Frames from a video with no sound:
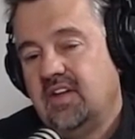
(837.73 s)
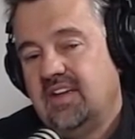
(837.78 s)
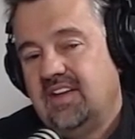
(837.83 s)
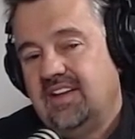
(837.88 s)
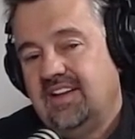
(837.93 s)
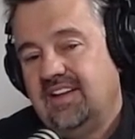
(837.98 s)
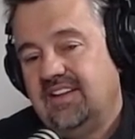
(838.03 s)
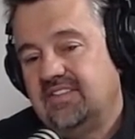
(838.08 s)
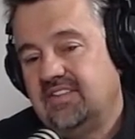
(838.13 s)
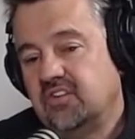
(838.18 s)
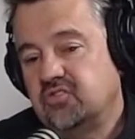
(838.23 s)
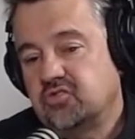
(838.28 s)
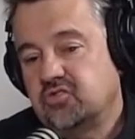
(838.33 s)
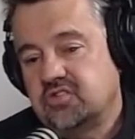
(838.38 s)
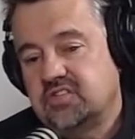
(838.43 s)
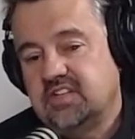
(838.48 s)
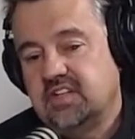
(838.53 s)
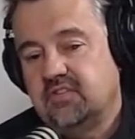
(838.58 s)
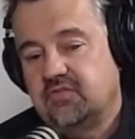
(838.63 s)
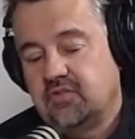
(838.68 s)
it's
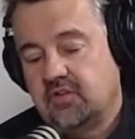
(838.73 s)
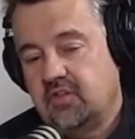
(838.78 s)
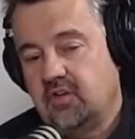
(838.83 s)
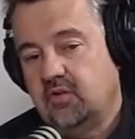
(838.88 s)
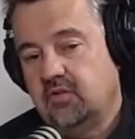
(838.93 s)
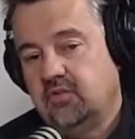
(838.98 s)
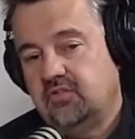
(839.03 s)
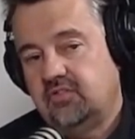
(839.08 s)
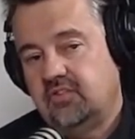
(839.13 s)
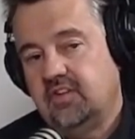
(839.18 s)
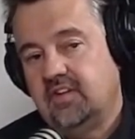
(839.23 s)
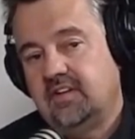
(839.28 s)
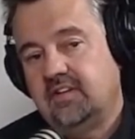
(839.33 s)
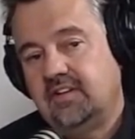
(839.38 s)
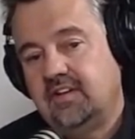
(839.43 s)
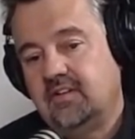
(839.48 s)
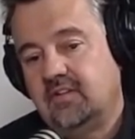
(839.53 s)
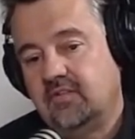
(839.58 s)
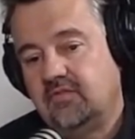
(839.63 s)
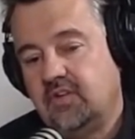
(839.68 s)
interesting for those that,
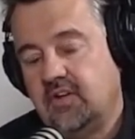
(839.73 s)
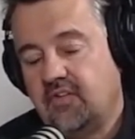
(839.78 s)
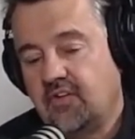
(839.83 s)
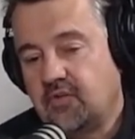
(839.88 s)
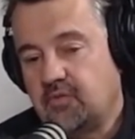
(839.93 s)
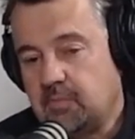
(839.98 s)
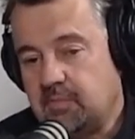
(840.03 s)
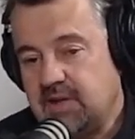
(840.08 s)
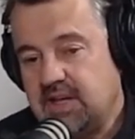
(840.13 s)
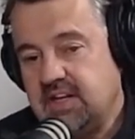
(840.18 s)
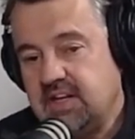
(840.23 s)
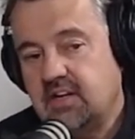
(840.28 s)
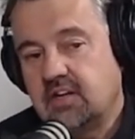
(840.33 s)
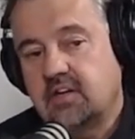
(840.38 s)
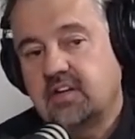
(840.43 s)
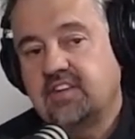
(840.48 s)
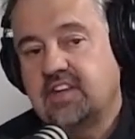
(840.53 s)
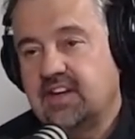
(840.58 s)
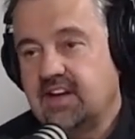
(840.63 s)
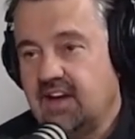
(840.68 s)
if you've ever been here
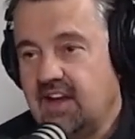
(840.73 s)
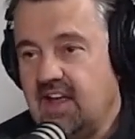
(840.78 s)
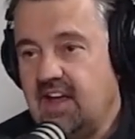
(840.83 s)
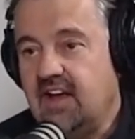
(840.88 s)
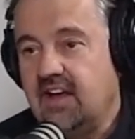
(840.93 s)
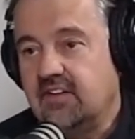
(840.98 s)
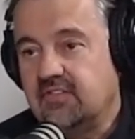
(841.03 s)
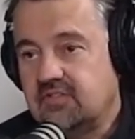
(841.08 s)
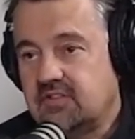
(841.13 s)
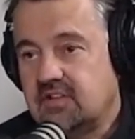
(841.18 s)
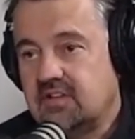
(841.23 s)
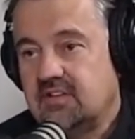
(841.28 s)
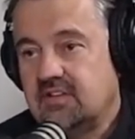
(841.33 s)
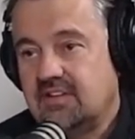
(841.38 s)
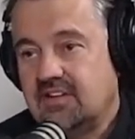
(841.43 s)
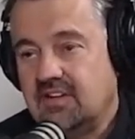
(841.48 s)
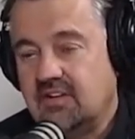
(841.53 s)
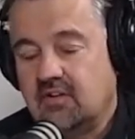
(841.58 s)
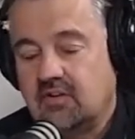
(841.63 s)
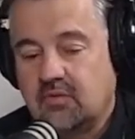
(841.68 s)
and then left,
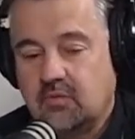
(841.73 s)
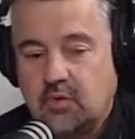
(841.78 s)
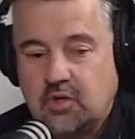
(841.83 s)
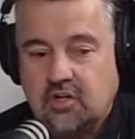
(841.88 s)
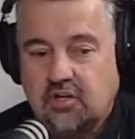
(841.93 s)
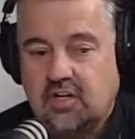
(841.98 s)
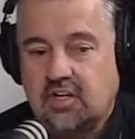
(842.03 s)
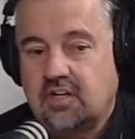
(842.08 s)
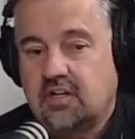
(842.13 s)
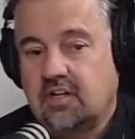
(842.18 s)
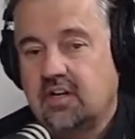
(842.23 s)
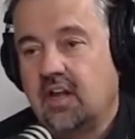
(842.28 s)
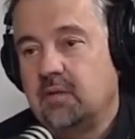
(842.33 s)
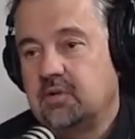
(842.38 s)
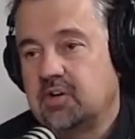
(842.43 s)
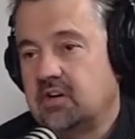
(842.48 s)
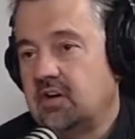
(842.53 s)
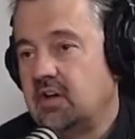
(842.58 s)
when you're here in Lubbock all